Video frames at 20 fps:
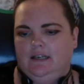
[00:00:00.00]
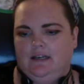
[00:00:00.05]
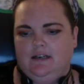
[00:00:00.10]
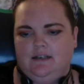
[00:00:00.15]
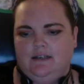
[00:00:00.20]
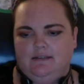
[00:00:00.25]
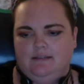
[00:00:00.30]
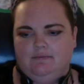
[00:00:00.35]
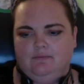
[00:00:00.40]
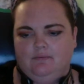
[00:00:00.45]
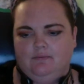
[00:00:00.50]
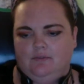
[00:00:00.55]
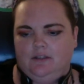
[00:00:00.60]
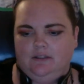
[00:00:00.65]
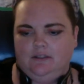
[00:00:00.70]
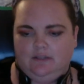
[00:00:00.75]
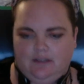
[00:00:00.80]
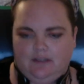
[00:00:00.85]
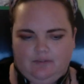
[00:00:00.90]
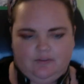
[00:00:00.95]

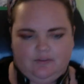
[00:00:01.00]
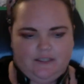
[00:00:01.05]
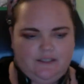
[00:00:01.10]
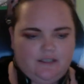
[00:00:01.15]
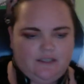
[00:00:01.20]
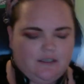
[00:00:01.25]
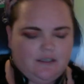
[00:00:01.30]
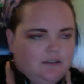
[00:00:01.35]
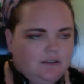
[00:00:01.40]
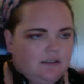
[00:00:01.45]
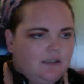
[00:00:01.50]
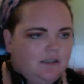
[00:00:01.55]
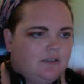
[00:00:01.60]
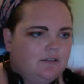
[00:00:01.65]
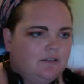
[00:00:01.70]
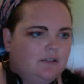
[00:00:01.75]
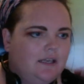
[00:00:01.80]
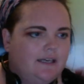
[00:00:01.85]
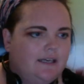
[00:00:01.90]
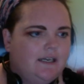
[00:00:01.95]
A lovely young
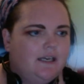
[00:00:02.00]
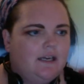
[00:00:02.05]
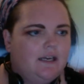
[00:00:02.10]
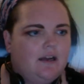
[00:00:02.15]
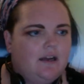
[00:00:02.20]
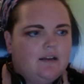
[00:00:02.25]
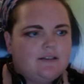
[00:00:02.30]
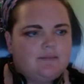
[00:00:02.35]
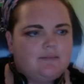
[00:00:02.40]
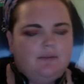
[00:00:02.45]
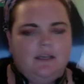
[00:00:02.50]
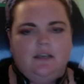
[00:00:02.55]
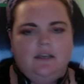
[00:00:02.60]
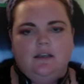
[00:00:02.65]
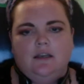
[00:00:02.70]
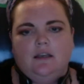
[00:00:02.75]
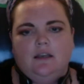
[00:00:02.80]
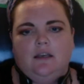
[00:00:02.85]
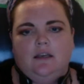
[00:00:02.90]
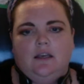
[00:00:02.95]
lady asked
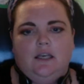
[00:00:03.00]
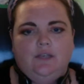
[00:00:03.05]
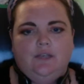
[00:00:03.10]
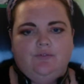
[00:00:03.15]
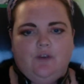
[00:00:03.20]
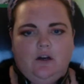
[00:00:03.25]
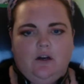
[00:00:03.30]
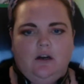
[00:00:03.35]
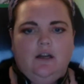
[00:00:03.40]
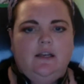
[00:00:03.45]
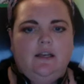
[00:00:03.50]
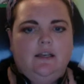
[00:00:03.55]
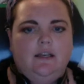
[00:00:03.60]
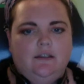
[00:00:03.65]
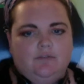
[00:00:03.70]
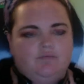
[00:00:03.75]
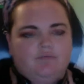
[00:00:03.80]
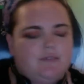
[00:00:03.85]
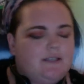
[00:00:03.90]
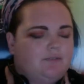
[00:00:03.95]
me if
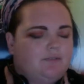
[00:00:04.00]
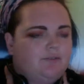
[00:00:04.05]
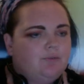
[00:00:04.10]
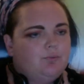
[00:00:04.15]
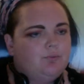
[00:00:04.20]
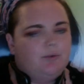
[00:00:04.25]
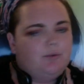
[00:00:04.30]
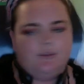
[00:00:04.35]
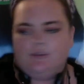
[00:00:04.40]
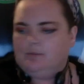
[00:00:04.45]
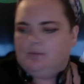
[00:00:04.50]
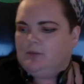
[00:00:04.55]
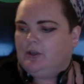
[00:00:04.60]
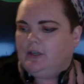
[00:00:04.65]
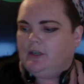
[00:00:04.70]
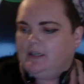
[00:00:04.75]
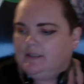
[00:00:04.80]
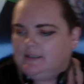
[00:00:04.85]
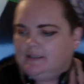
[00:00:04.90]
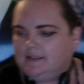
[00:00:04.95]
I suffered with
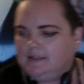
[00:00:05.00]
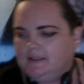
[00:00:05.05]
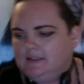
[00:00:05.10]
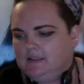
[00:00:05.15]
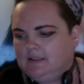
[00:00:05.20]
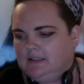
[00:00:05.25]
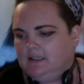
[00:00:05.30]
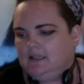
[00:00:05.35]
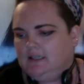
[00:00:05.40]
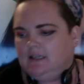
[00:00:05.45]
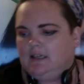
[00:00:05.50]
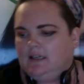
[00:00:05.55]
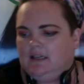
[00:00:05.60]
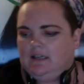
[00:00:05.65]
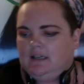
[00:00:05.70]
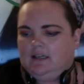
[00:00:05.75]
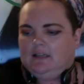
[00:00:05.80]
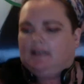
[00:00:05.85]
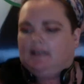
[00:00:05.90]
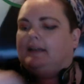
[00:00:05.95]
Demodex.
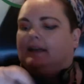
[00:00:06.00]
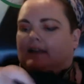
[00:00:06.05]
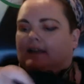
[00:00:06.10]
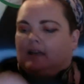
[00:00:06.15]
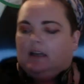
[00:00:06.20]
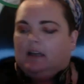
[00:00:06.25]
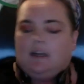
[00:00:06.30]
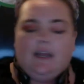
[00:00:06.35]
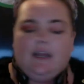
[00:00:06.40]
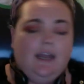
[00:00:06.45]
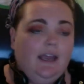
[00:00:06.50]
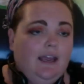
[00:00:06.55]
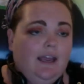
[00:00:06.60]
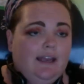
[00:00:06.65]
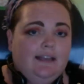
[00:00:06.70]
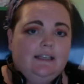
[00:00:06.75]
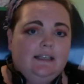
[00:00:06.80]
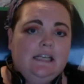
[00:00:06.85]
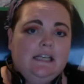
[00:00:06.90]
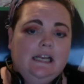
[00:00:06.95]

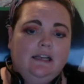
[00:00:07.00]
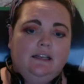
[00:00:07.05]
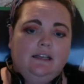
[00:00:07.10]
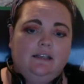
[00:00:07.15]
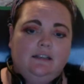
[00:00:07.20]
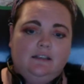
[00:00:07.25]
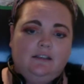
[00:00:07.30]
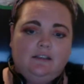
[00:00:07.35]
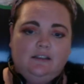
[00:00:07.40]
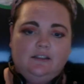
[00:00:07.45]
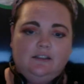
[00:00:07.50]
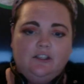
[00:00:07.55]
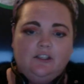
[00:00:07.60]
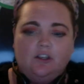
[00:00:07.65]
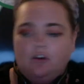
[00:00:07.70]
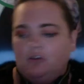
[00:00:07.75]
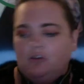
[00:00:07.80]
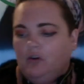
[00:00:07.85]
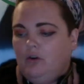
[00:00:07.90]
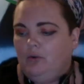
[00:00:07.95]
And
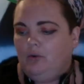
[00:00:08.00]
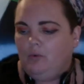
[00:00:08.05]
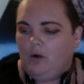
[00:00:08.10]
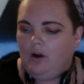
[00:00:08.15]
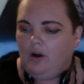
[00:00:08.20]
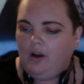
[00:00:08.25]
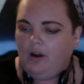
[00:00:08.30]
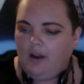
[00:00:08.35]
you know what?